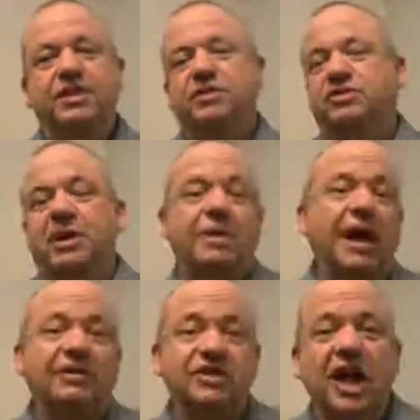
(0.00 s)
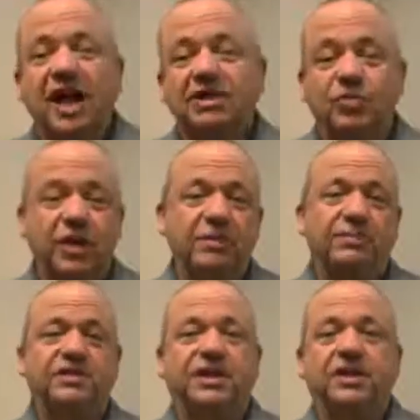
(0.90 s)
They may have as high as 20%
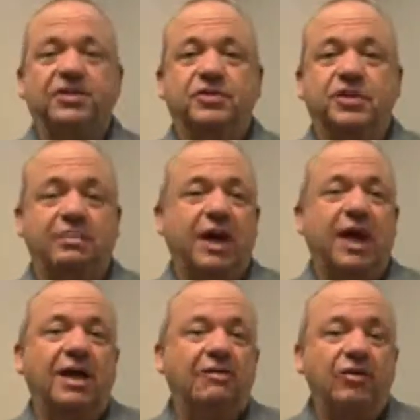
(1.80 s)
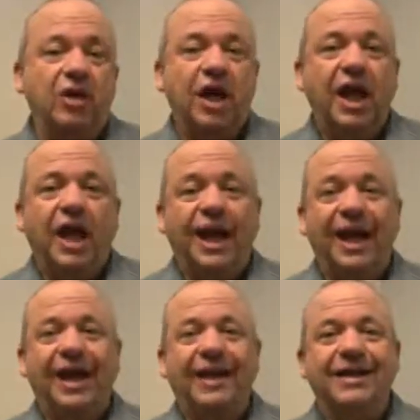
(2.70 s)
interest. They may have,
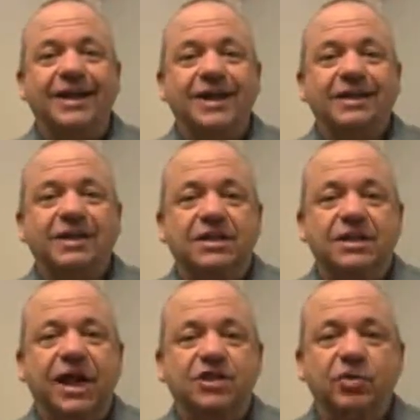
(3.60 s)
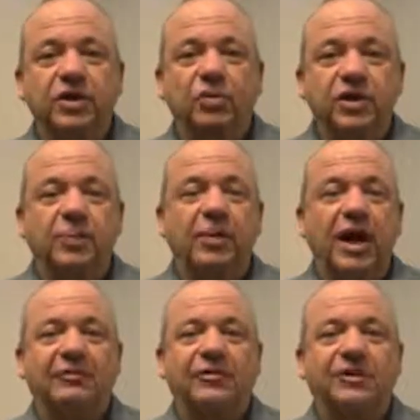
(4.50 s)
and that's where the real profit
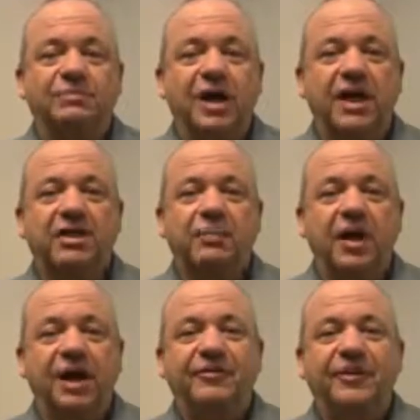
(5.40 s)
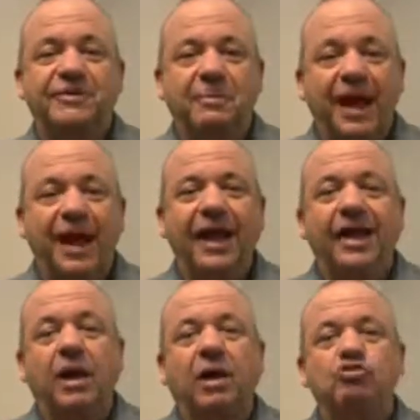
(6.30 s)
is made. The profit is made
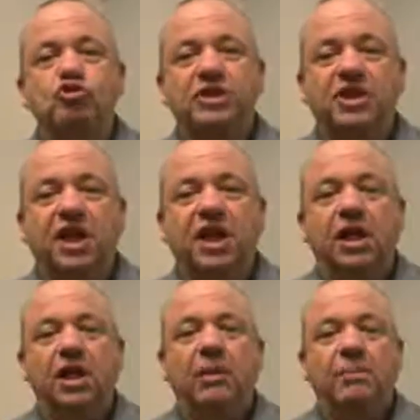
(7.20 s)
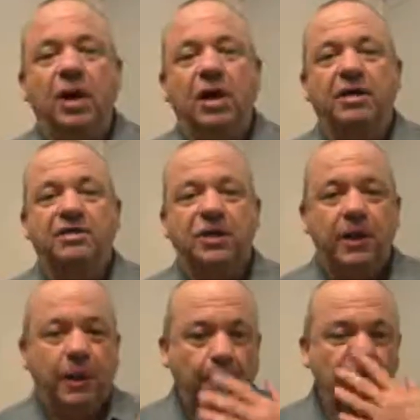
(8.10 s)
on risky bonds.
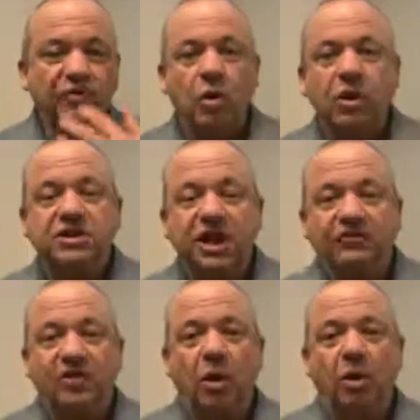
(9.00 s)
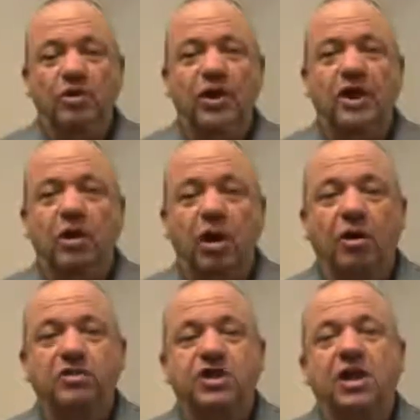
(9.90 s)
But of course, if the whole thing goes,
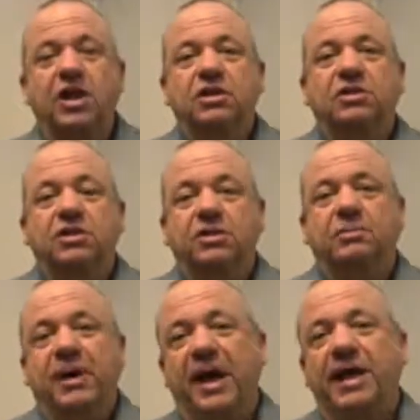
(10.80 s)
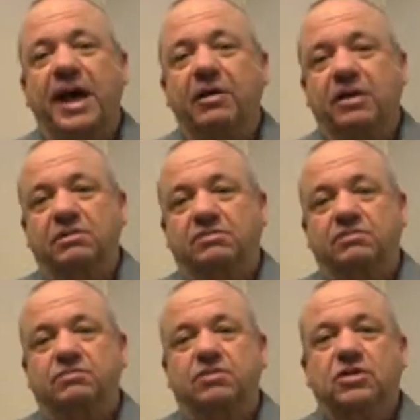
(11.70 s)
the bailout
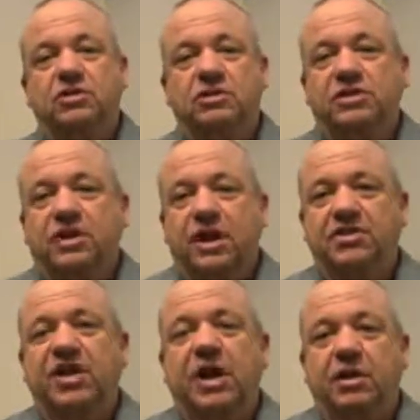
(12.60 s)
is there.